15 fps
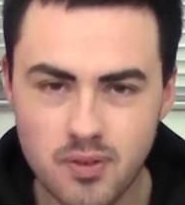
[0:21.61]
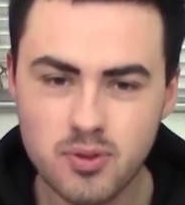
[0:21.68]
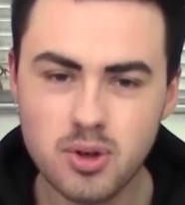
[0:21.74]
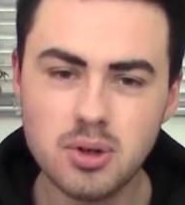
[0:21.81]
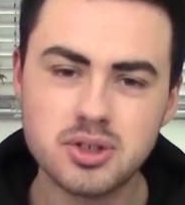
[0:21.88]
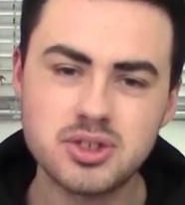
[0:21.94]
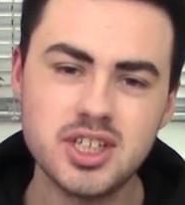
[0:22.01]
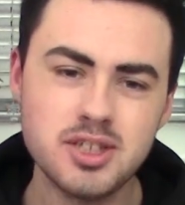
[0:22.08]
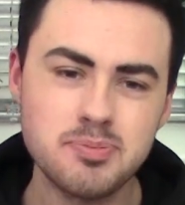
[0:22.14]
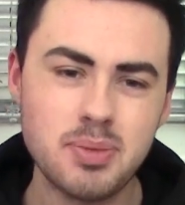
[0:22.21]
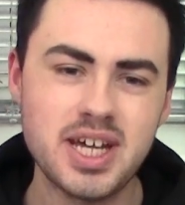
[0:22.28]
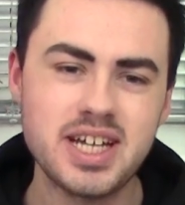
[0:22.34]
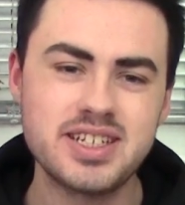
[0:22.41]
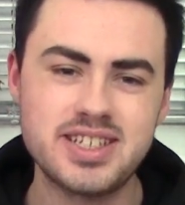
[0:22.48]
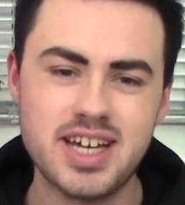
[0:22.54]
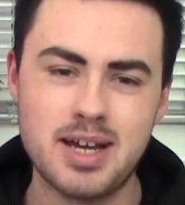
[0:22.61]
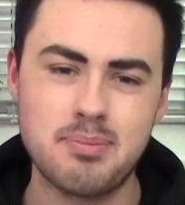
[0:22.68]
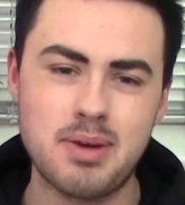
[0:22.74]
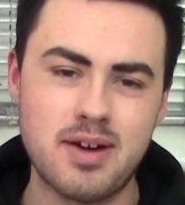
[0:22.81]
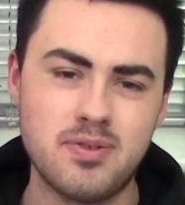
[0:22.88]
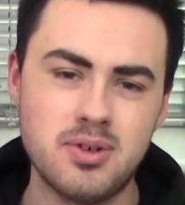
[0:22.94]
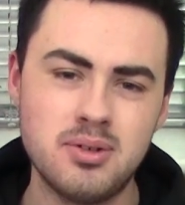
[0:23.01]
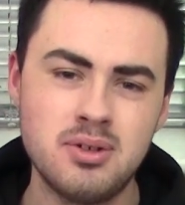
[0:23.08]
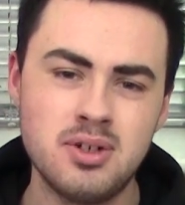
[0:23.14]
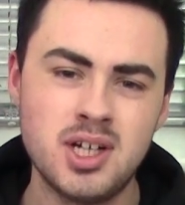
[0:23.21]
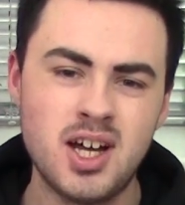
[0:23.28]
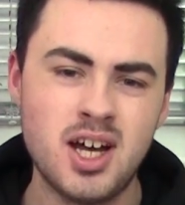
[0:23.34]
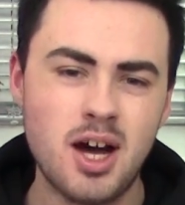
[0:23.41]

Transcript: Of course, this being TechBaffle,